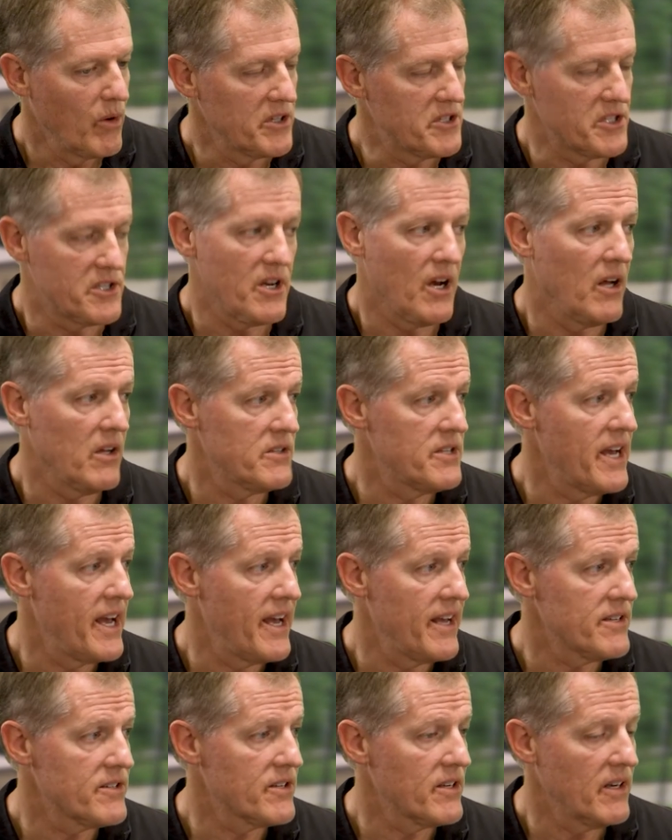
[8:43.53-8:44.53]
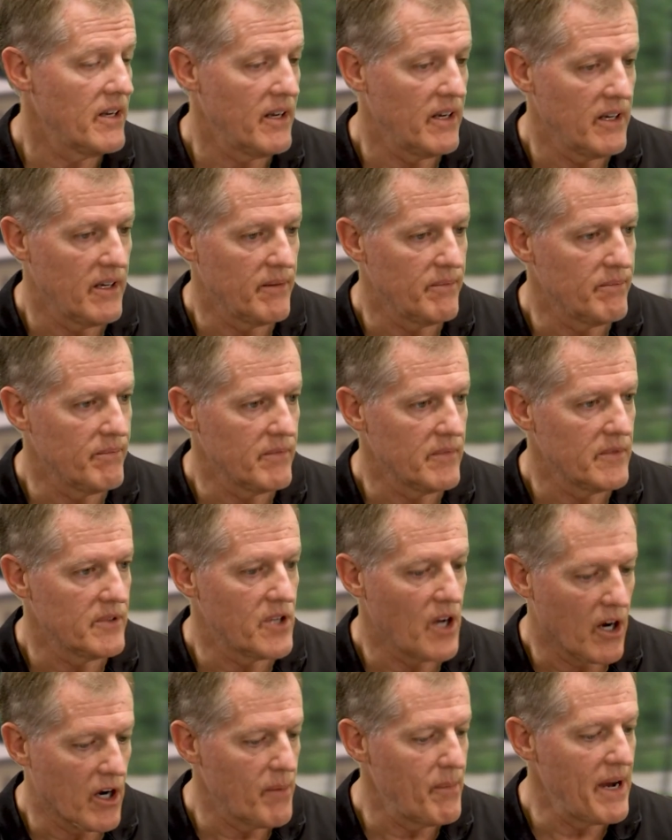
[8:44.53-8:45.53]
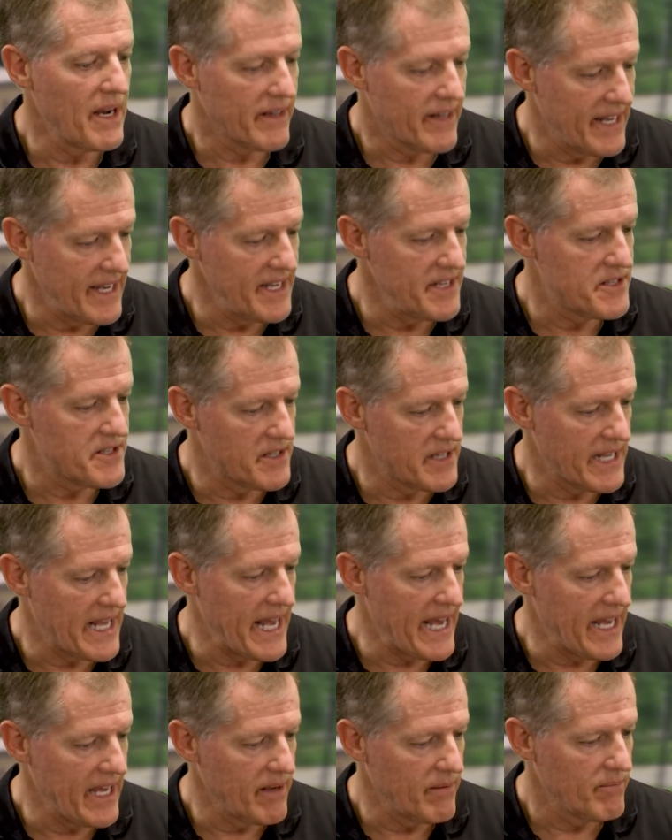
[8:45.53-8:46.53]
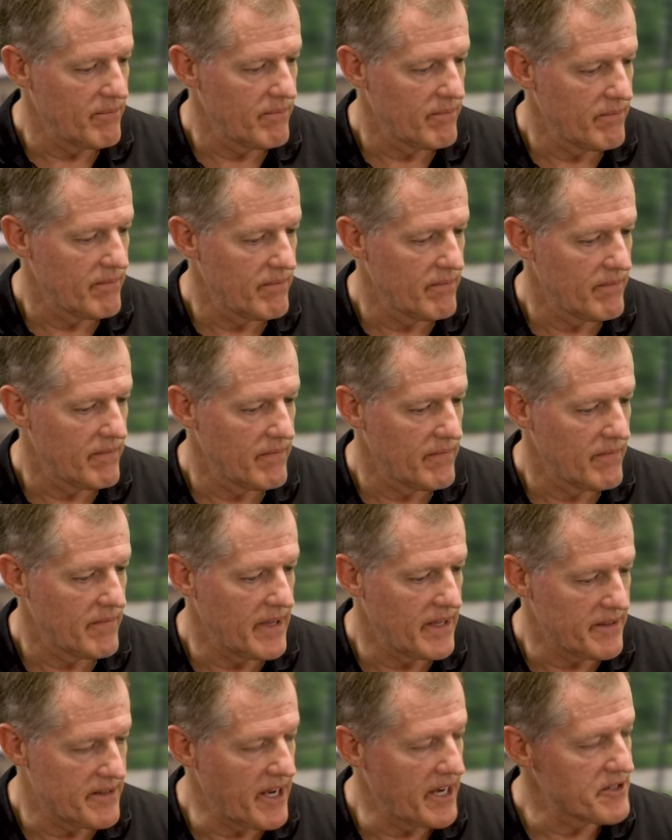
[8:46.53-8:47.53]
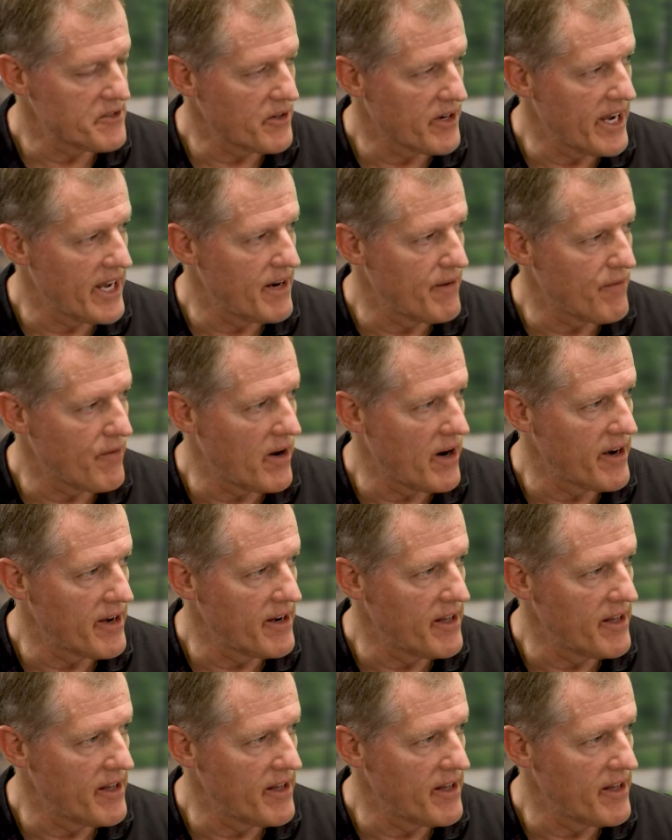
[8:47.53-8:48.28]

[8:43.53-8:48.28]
it's a tall task. Talk about keys to the game in Texarkana Friday